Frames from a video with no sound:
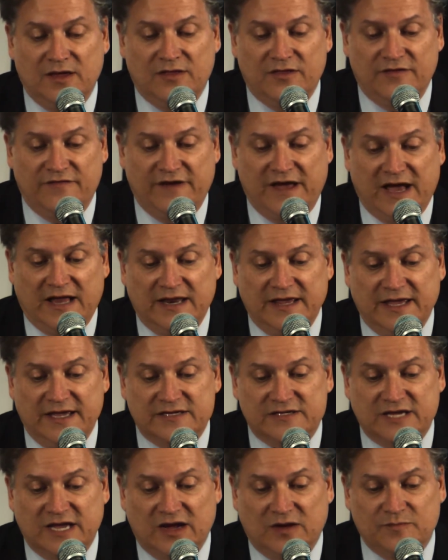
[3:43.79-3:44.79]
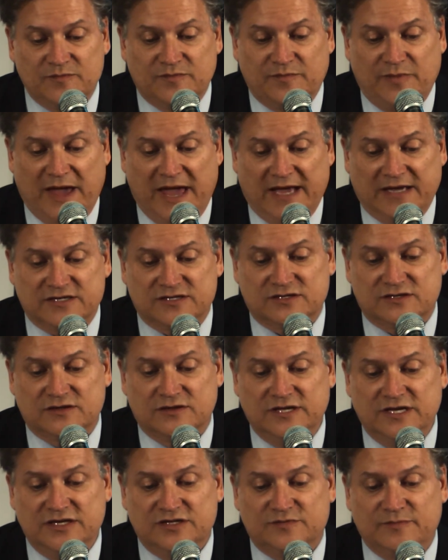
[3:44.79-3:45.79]
The Valley has helped pass
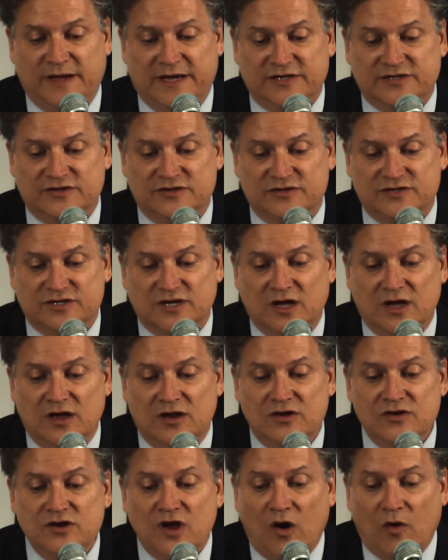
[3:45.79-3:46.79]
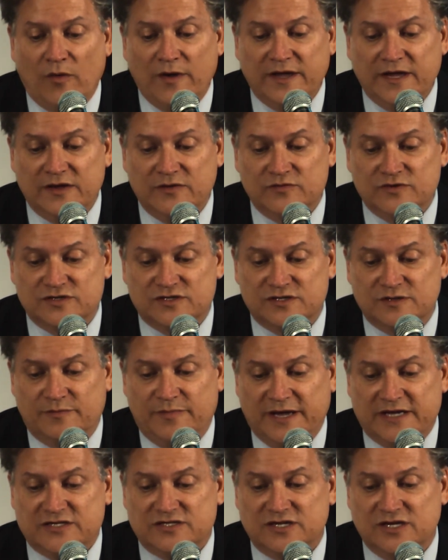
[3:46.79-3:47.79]
these measures, knowing it was in the
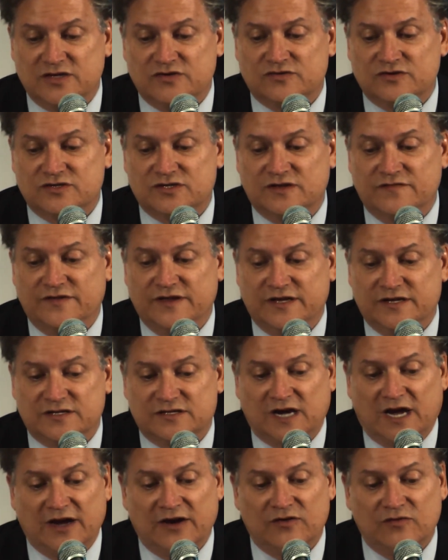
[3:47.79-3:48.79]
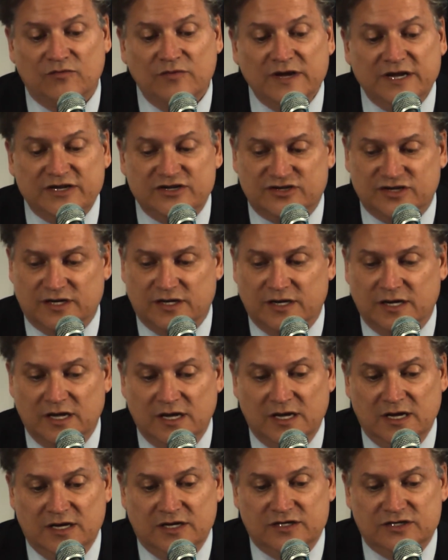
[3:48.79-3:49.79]
best interest of the entire region
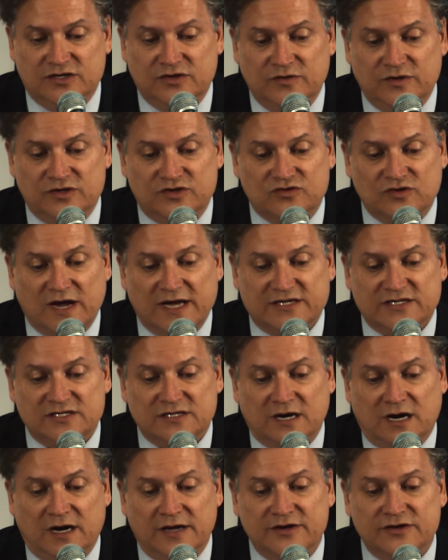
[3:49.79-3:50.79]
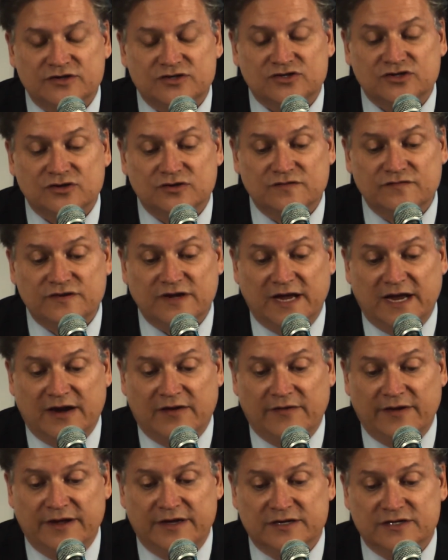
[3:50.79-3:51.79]
to address underserved
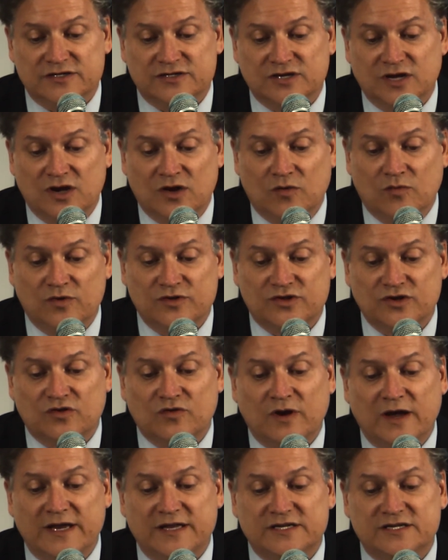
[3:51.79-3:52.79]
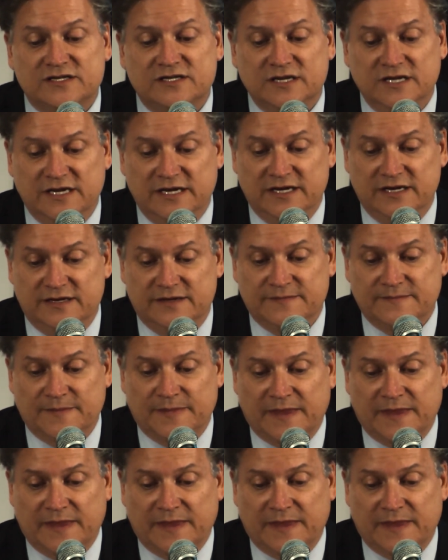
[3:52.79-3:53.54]
areas with the greatest need,